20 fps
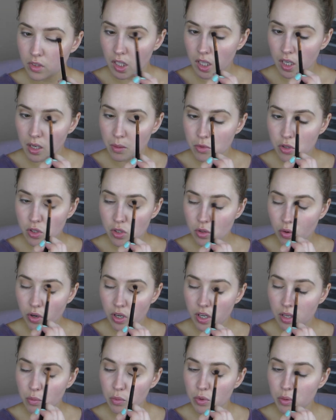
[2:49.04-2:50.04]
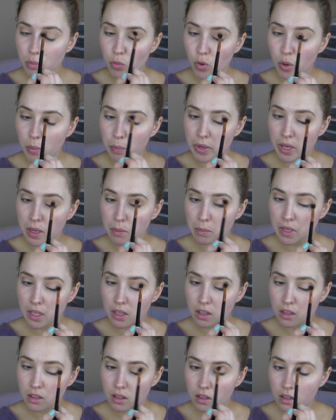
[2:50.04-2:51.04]
And I'm just going in with more
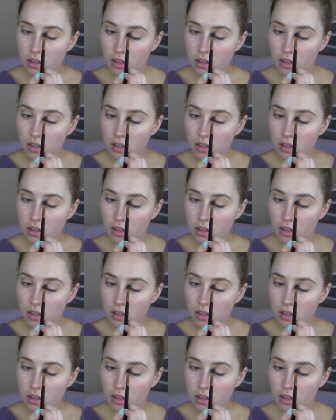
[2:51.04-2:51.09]
pigment